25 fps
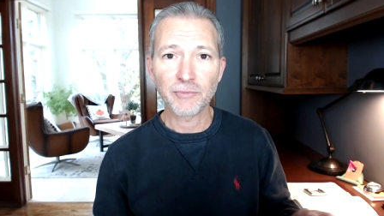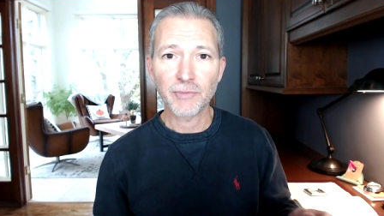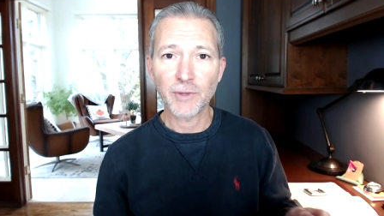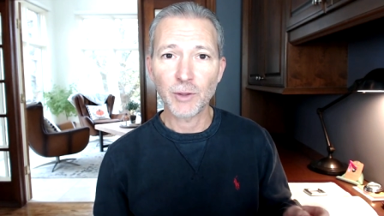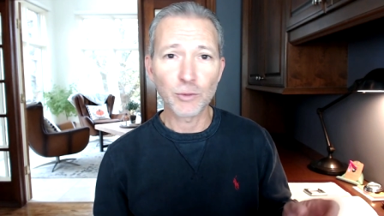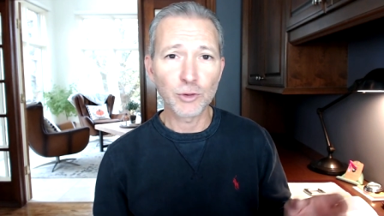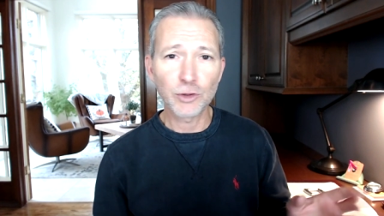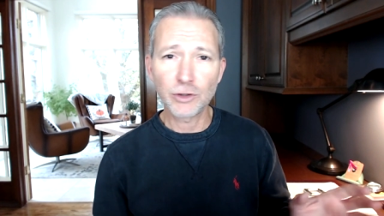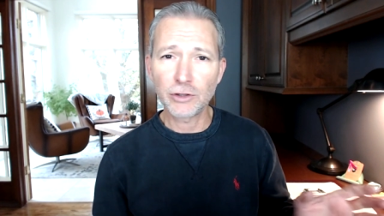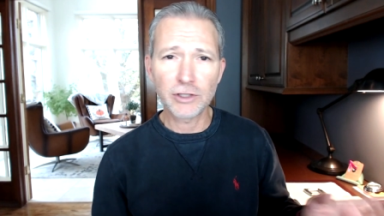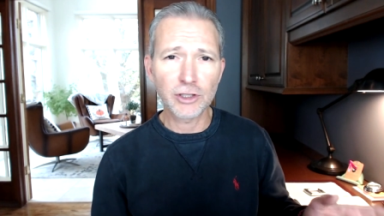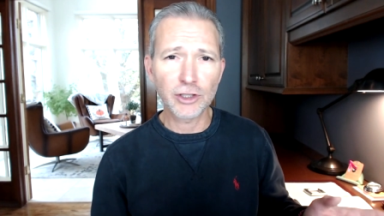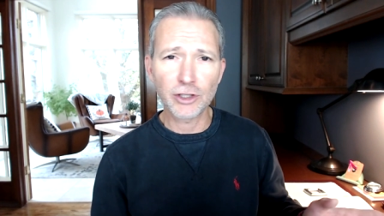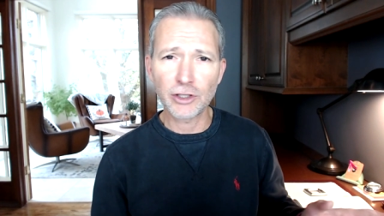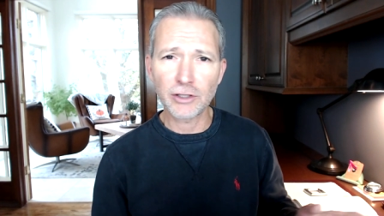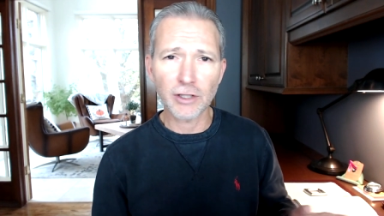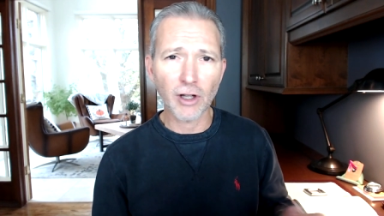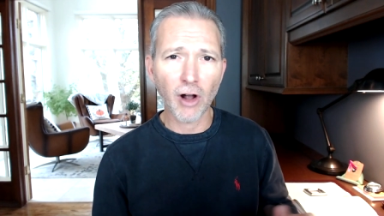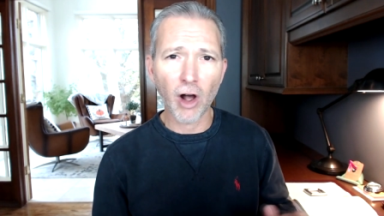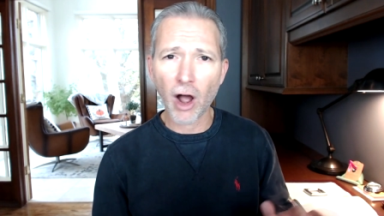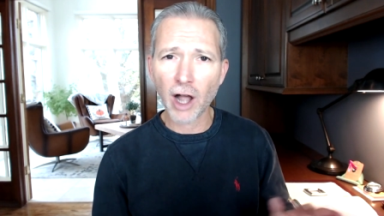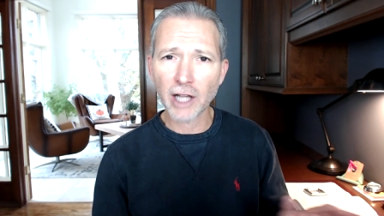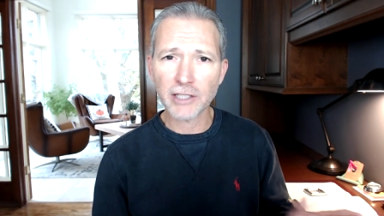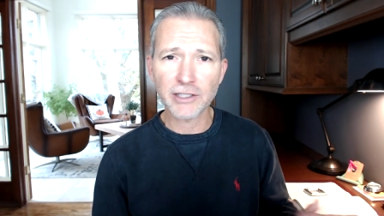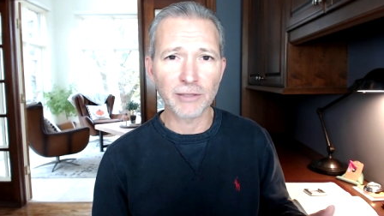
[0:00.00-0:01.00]
It was just
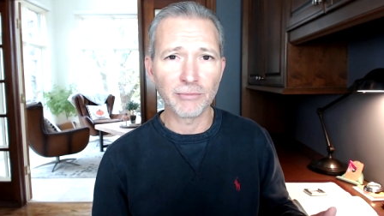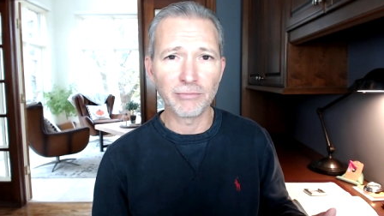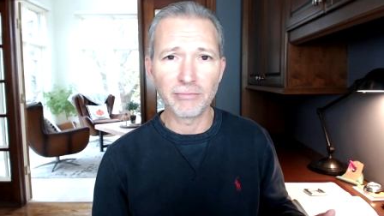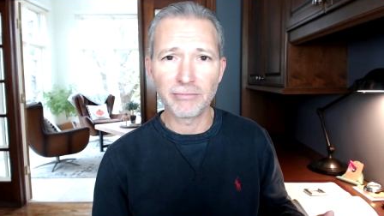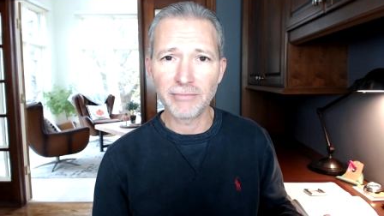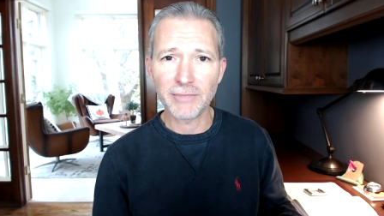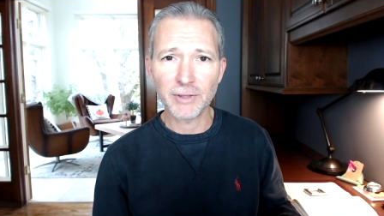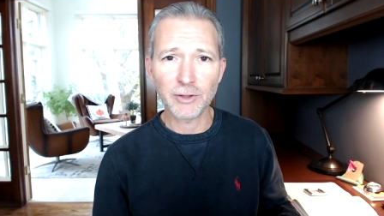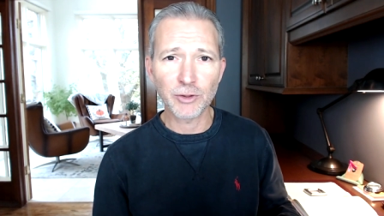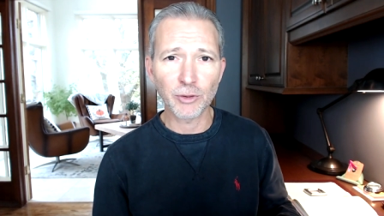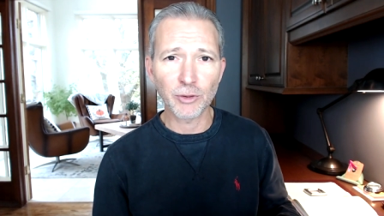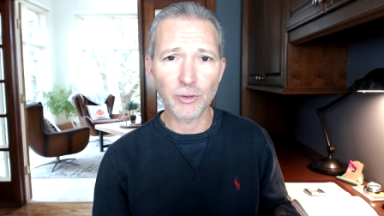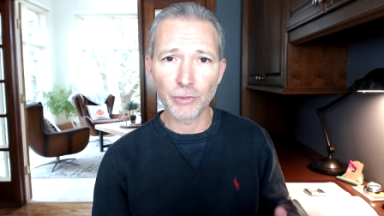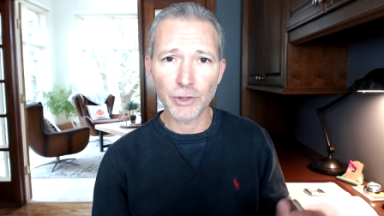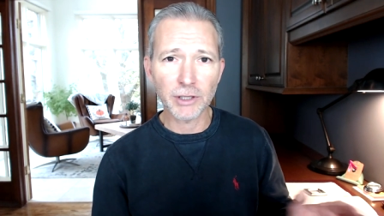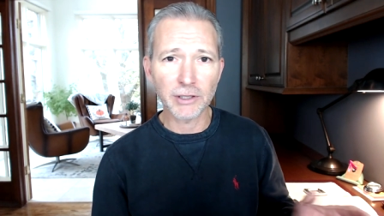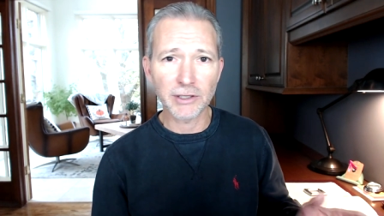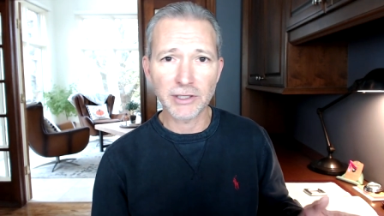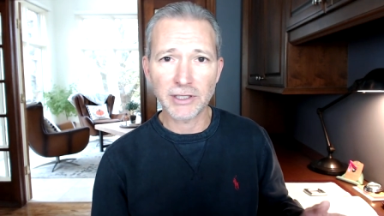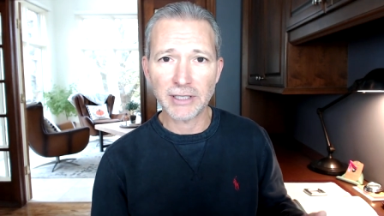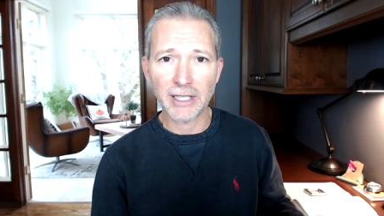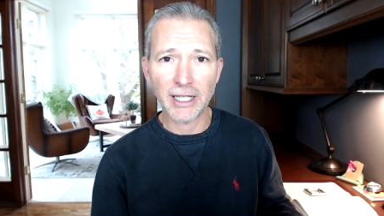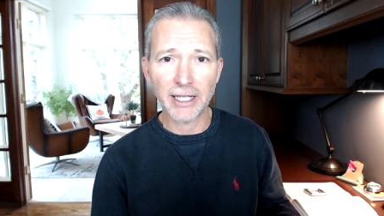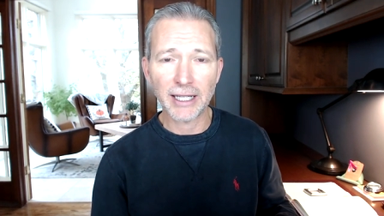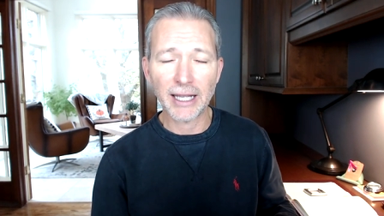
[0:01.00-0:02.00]
awesome. He's a real
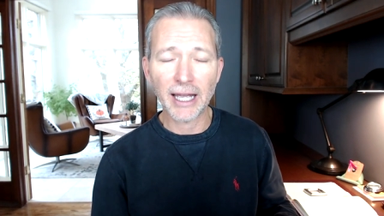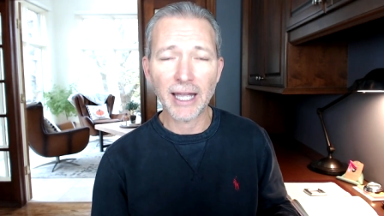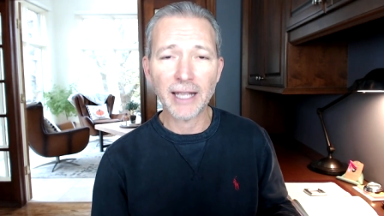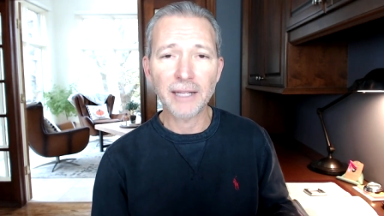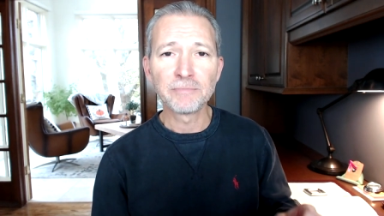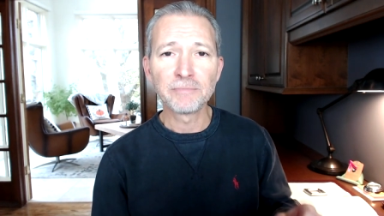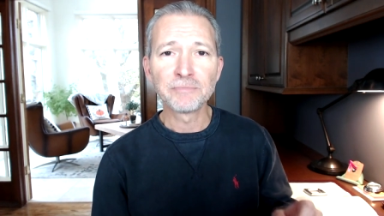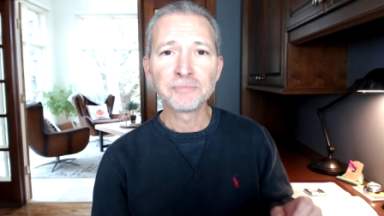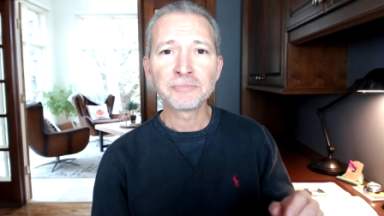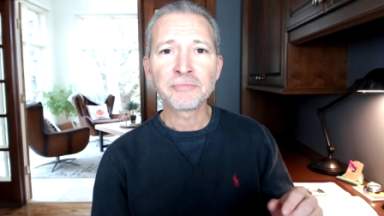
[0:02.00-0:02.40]
estate guy.